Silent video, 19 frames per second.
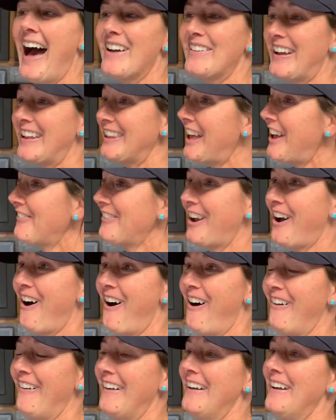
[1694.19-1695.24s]
I love
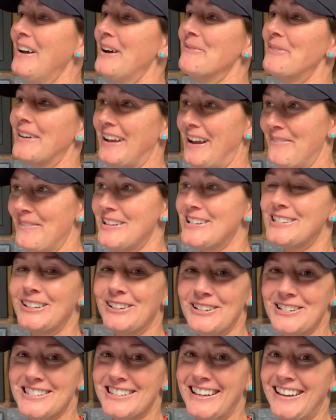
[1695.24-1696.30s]
y'all, but I mean,
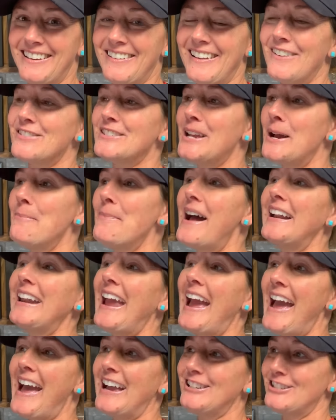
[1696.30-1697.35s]
seriously, if somebody
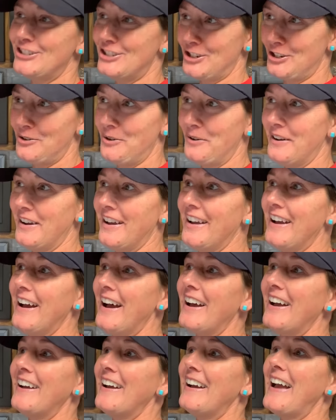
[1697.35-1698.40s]
asked you
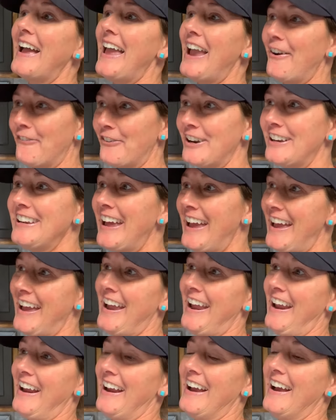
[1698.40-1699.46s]
every
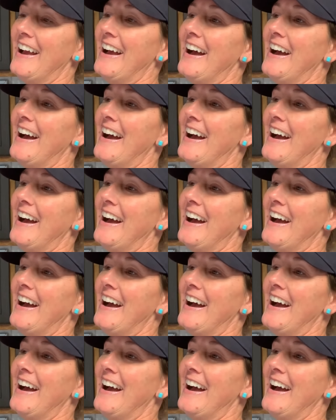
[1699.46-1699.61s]
day,